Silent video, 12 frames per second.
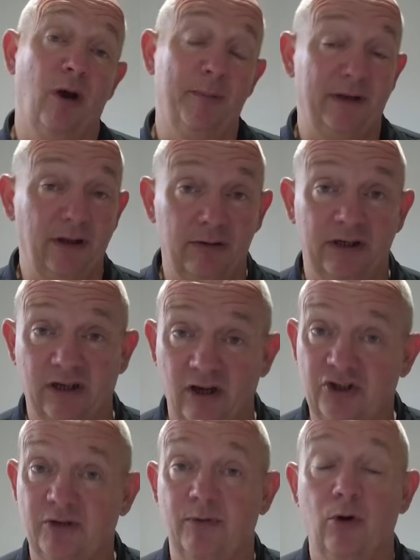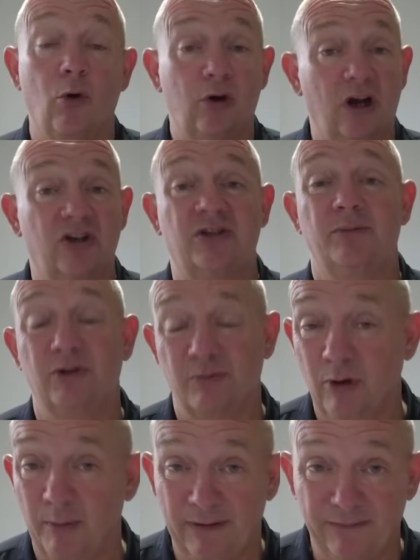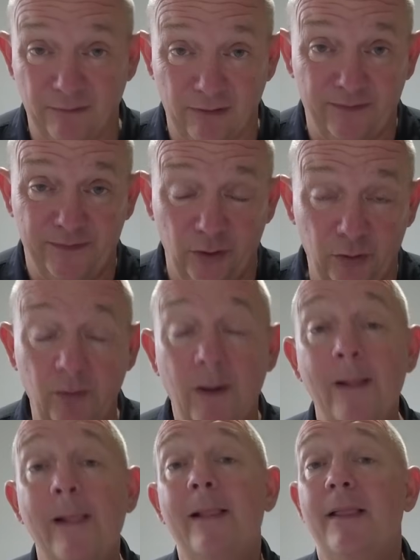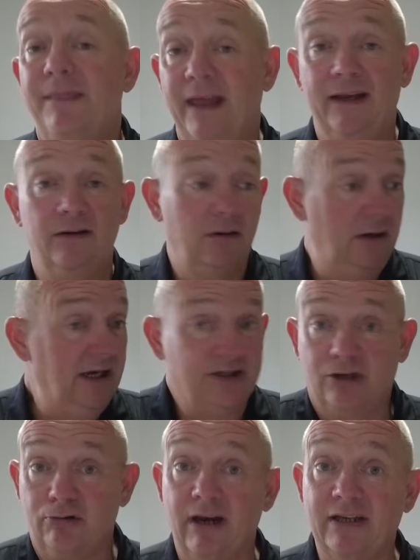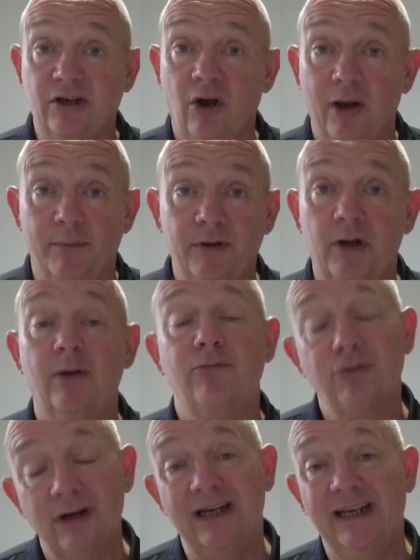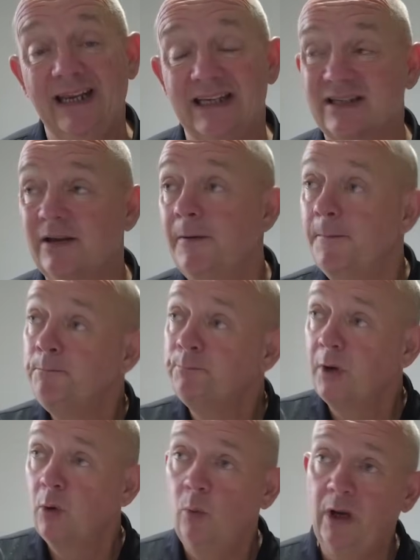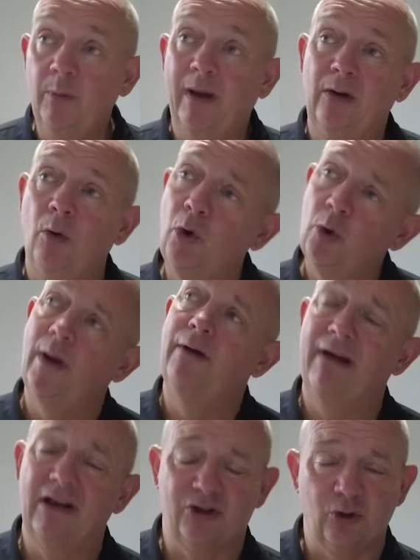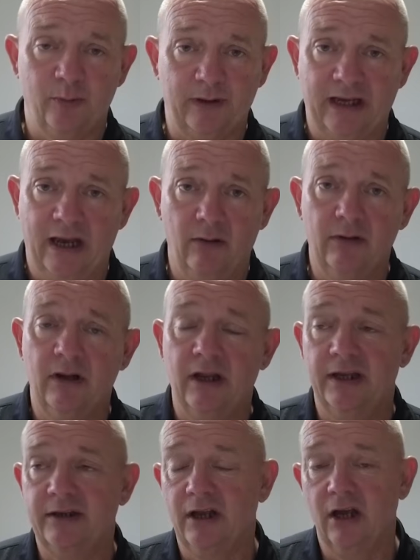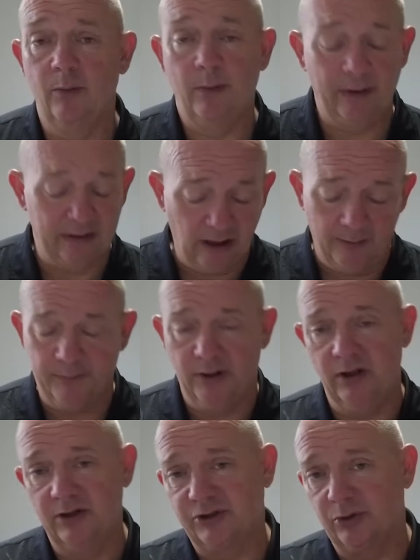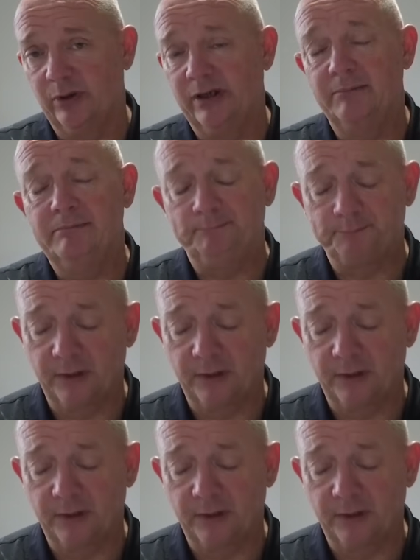might be the only customer, or customers might be very few. Then it's a great time. You know, it really is. We went all the way around Soy Bacow, and we went up Soy